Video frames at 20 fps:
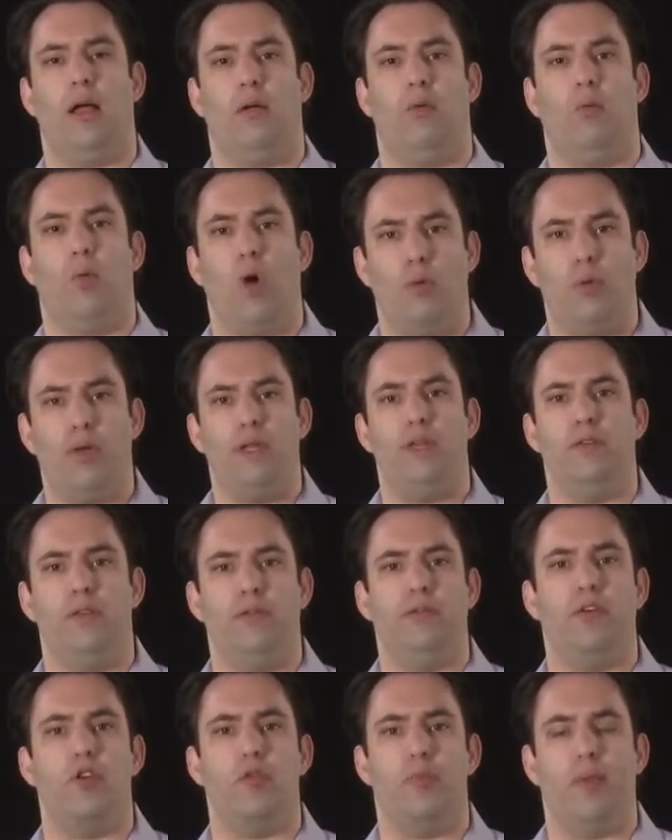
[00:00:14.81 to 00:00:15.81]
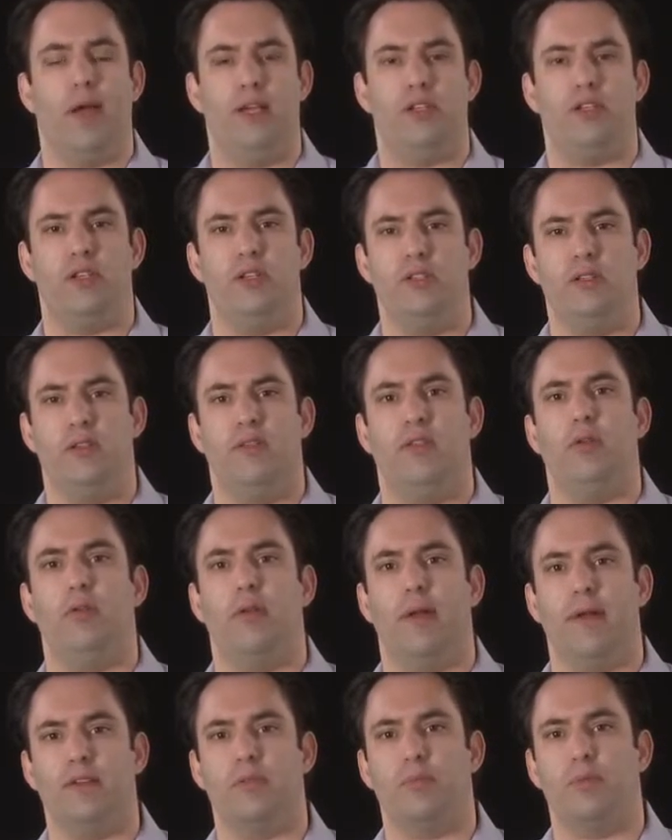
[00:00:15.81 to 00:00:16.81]
what we do for your patients if you'd
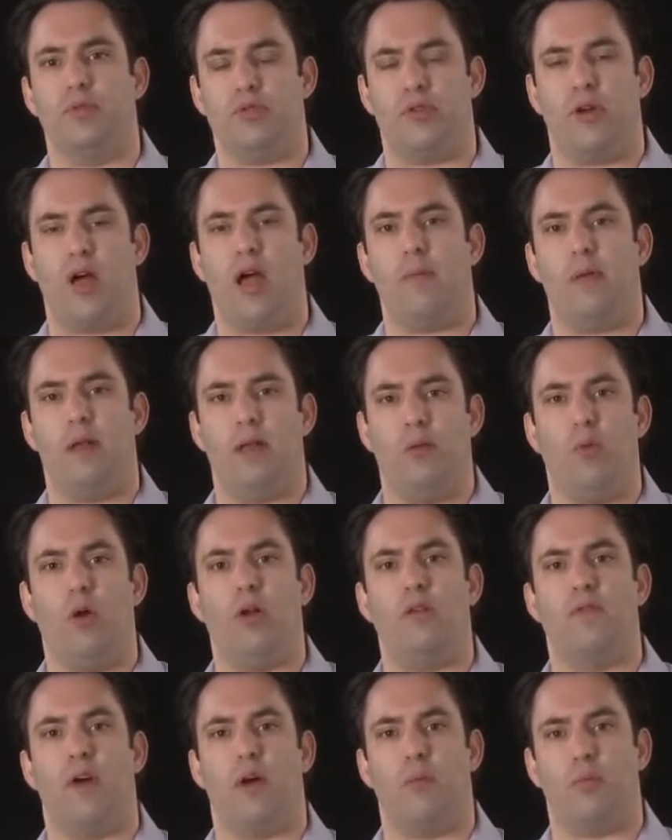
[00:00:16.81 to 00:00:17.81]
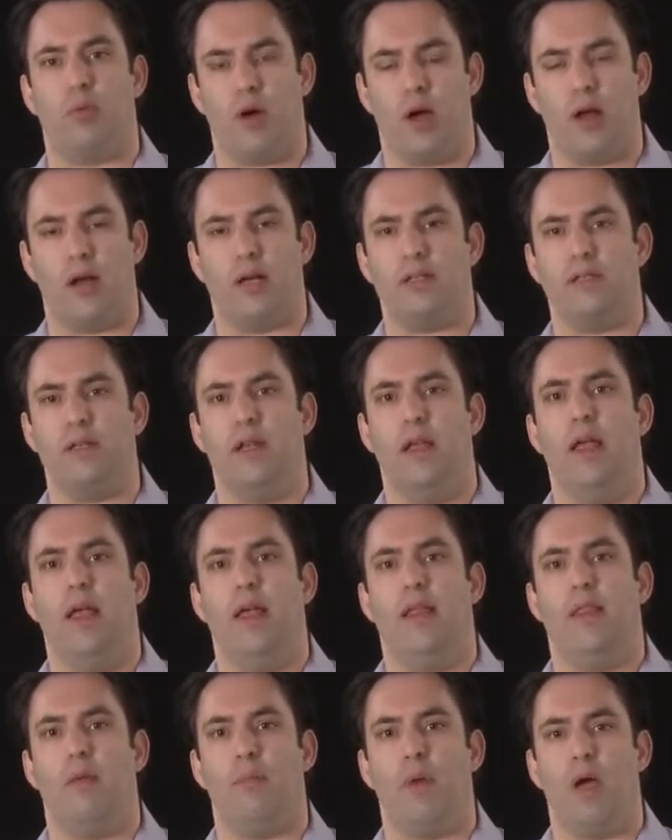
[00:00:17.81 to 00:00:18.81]
like to prescribe any one of our products
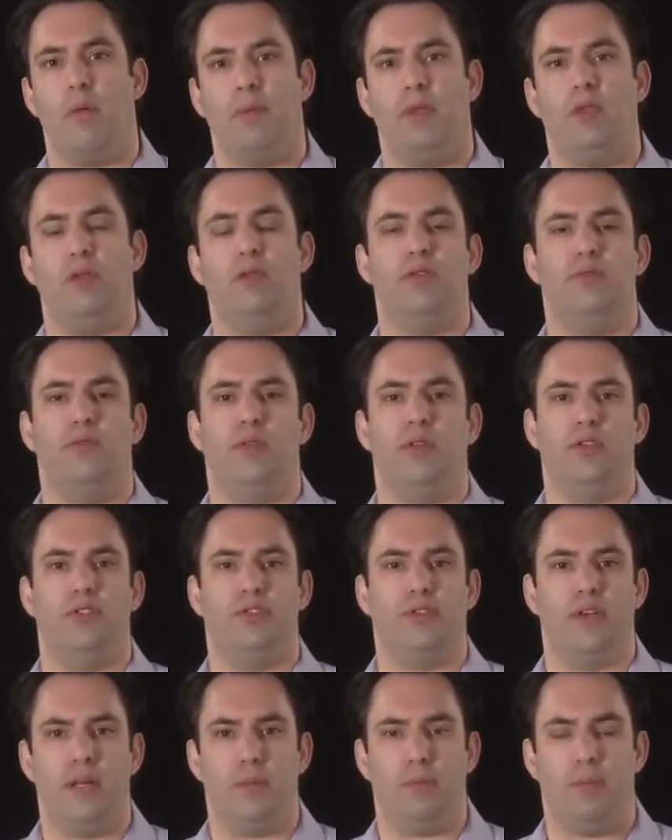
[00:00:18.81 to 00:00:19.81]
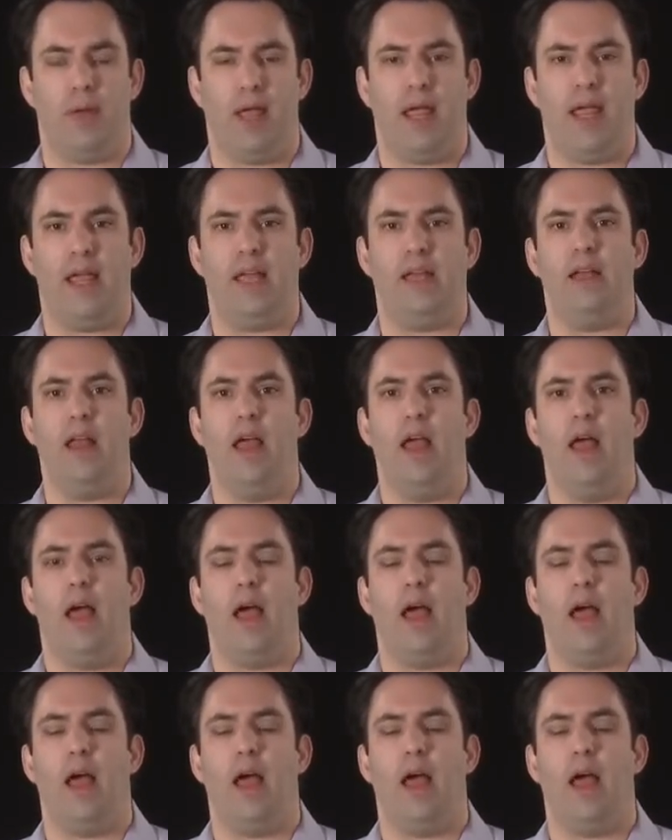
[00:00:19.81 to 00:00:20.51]
that might be useful in treating pain,